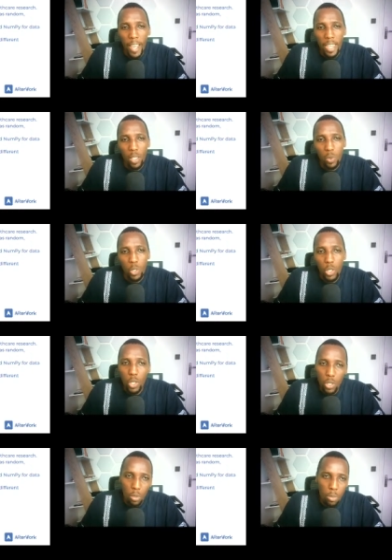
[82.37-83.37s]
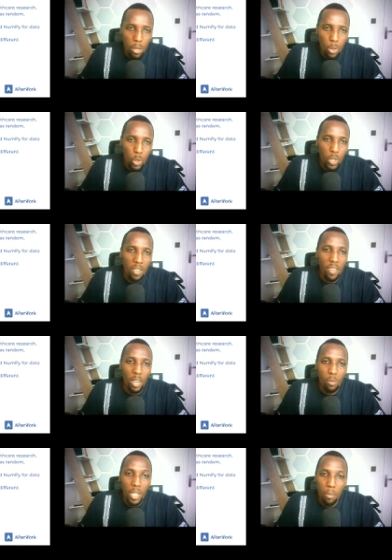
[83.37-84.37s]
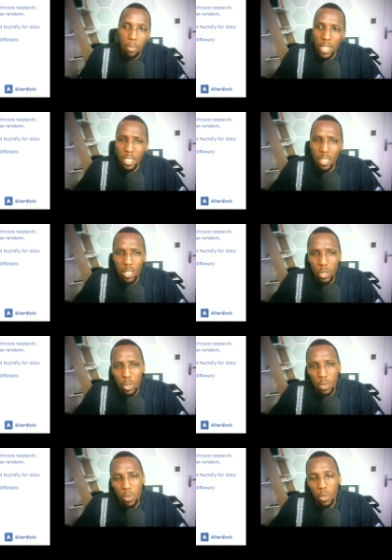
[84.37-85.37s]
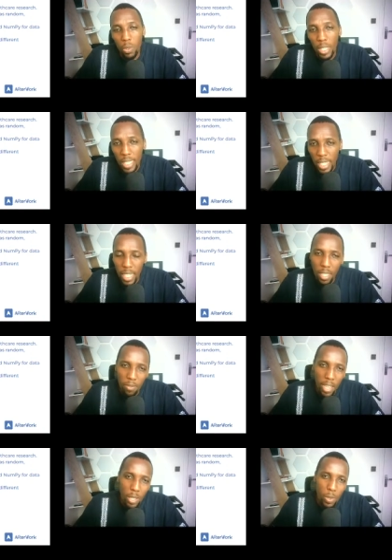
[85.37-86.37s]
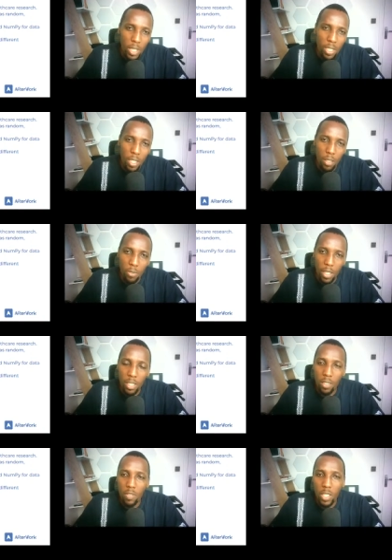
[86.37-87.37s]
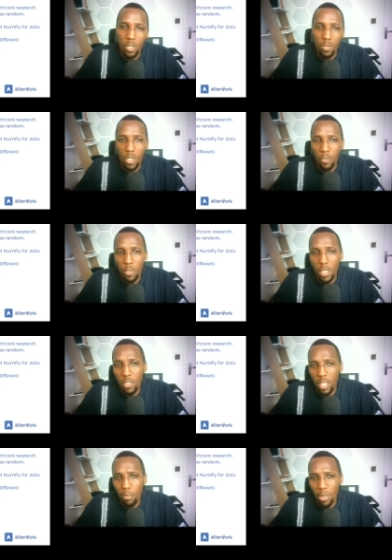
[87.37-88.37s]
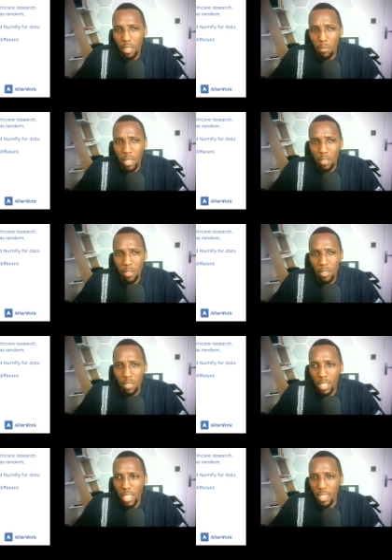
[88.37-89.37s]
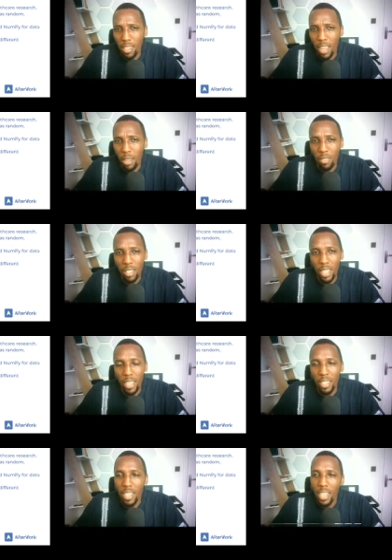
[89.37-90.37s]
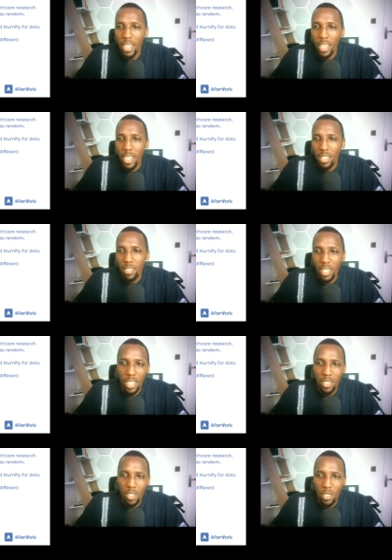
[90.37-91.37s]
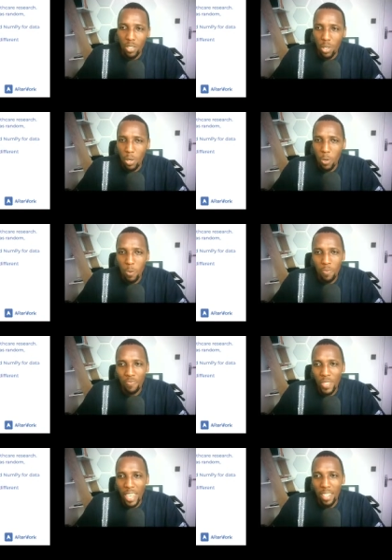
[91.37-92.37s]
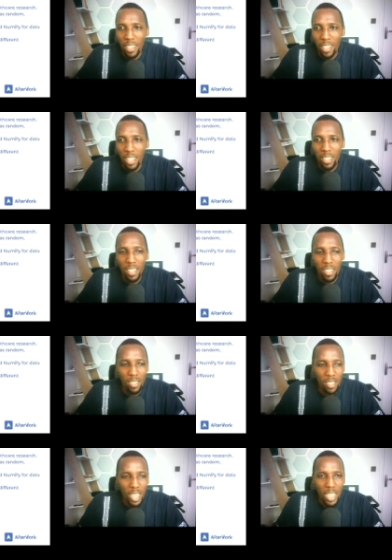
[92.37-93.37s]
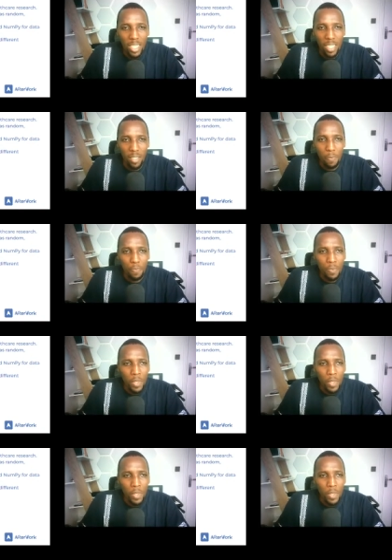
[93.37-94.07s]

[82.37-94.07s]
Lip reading: And we should also be able to develop the ability to critically evaluate the effectiveness of different sampling methods in healthcare studies. So yeah, let's get started.